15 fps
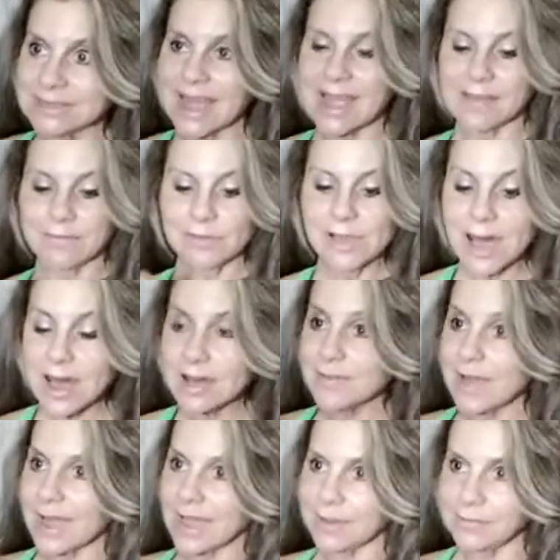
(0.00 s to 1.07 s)
I have love,
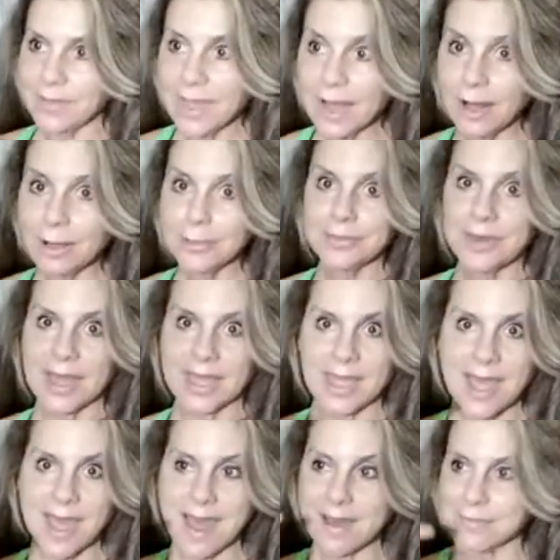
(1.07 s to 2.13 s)
I have health, I
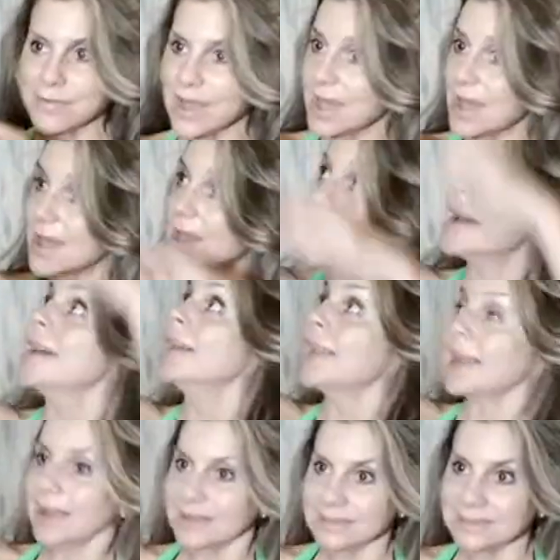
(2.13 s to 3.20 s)
have,
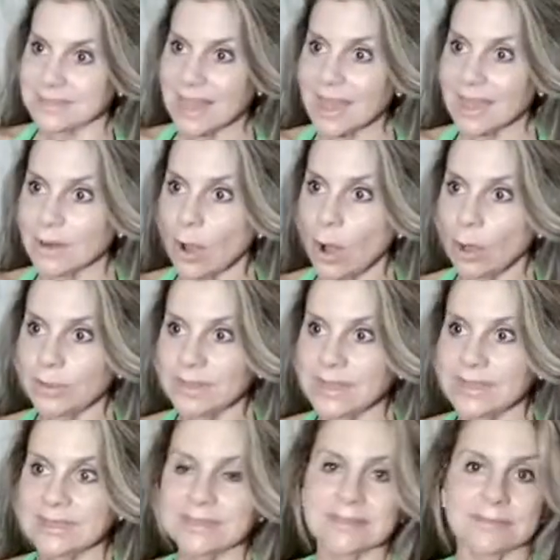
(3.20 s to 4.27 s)
like I said, all
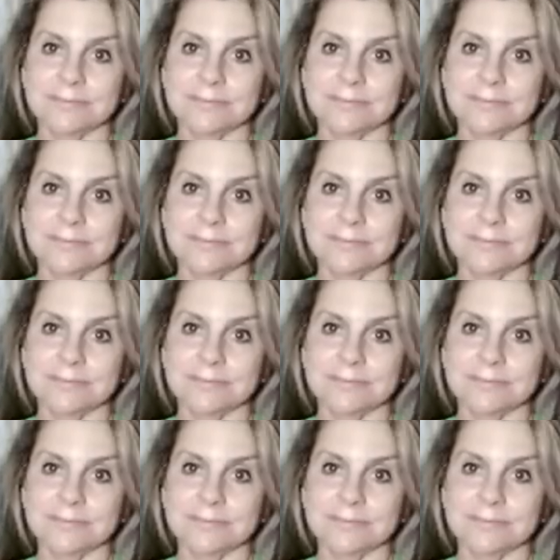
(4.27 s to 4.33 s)
these